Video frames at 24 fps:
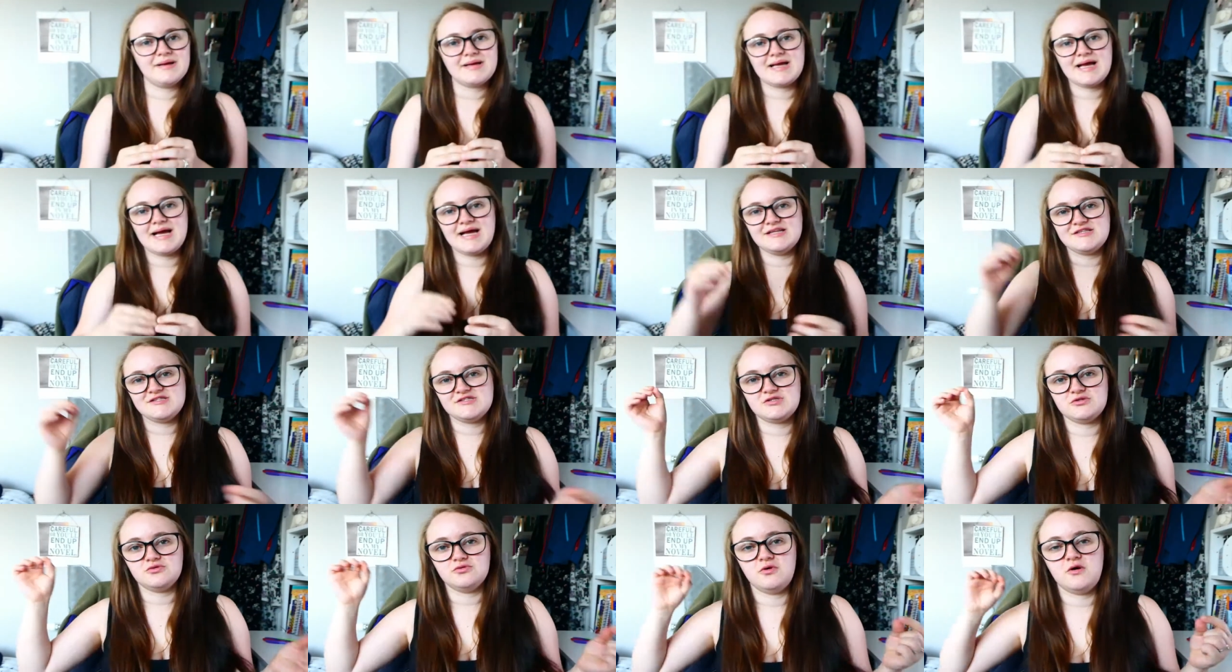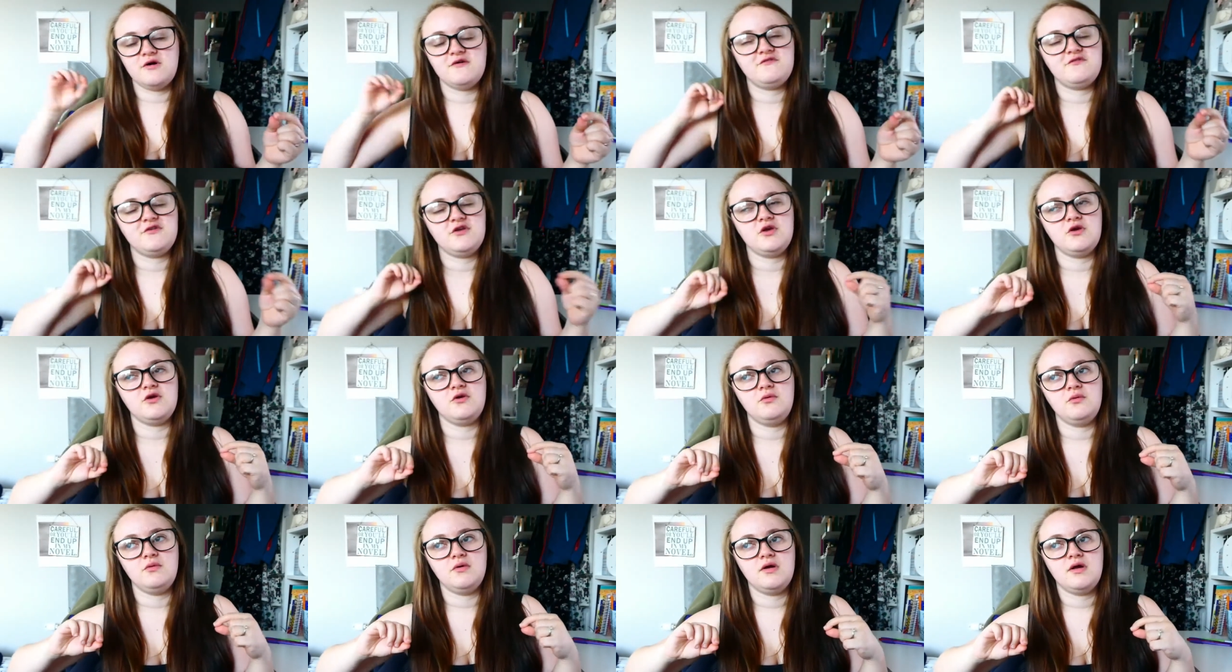cancel a
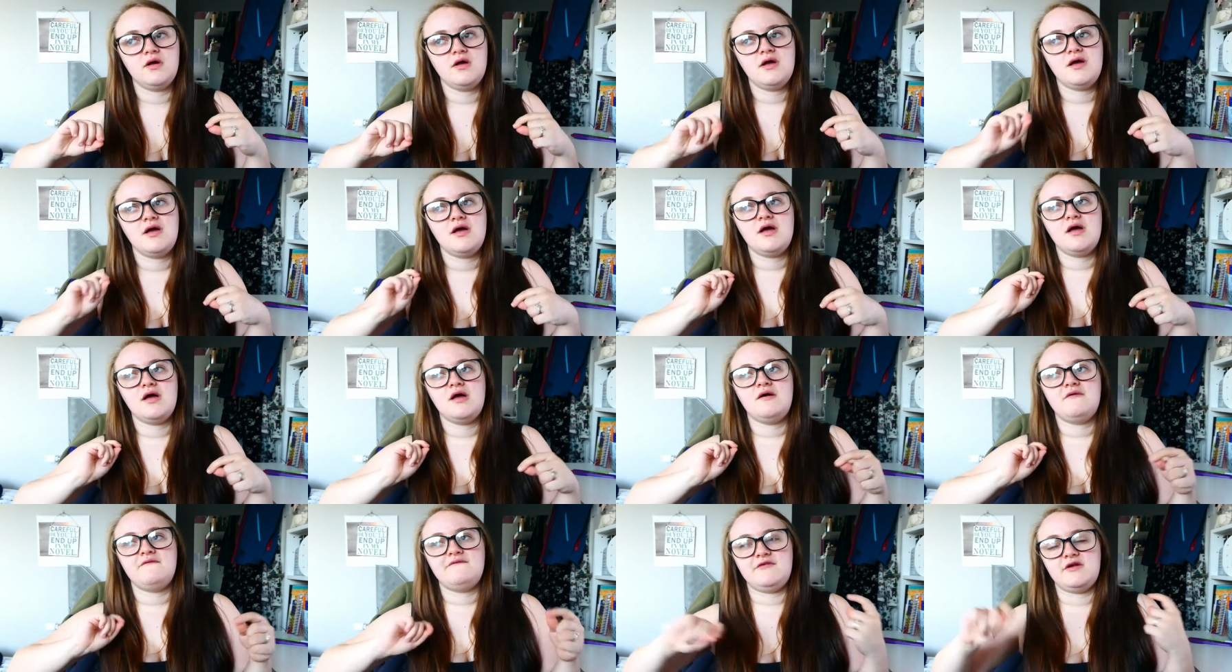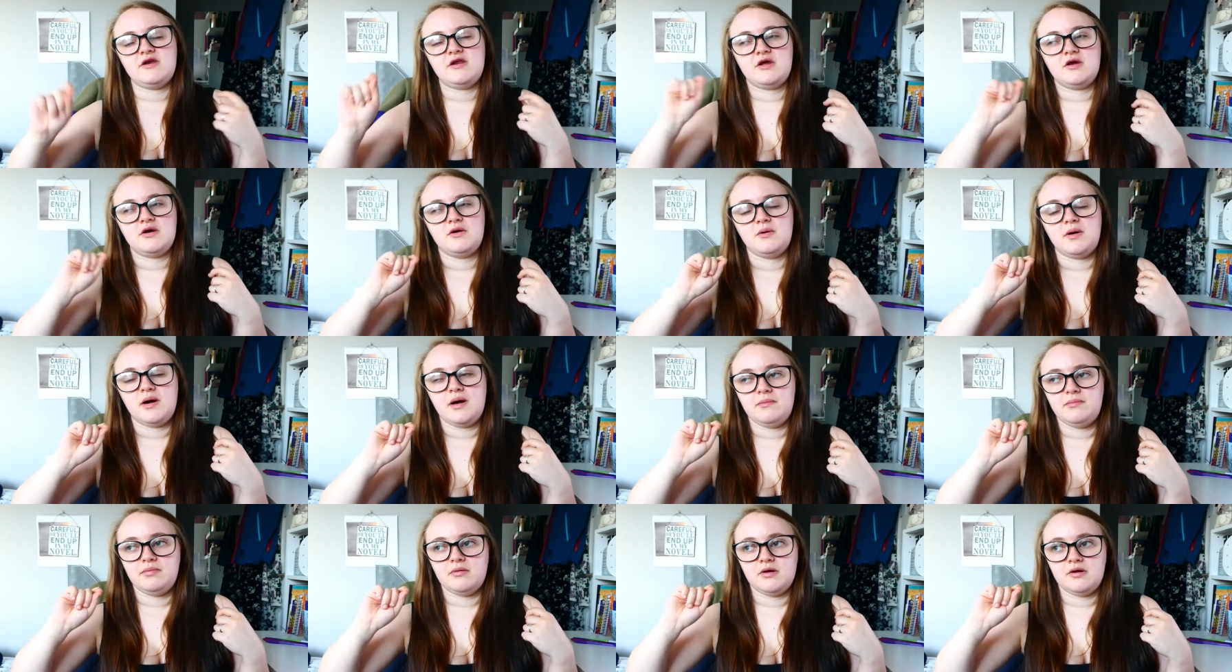few video
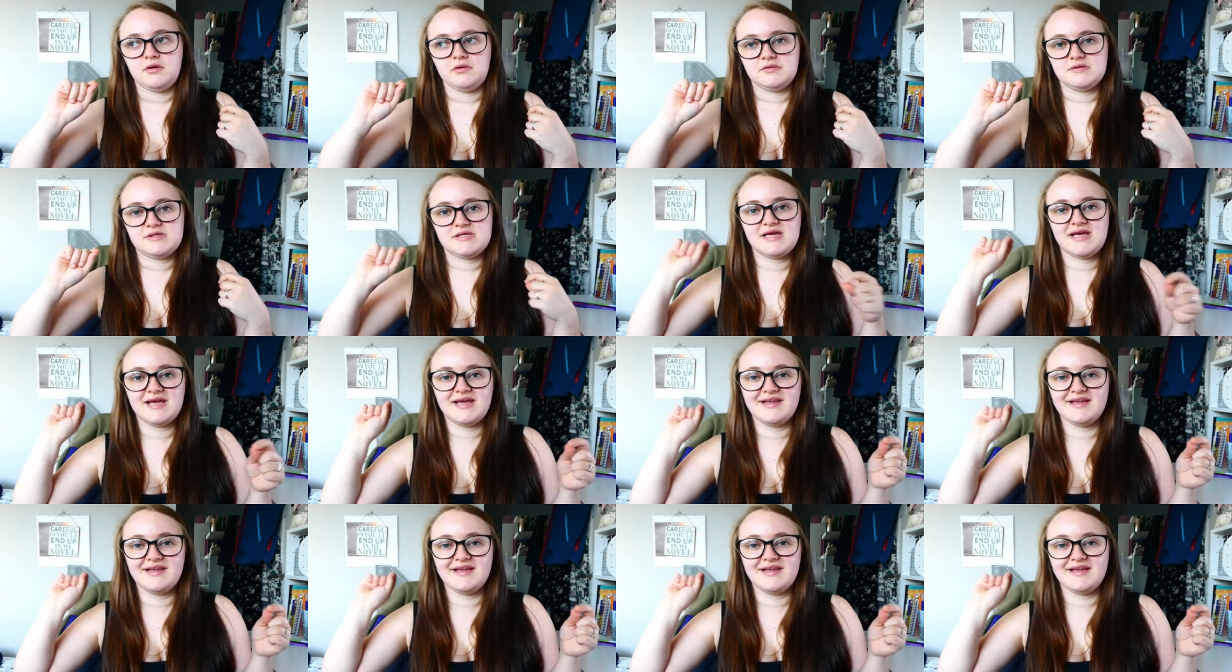uploads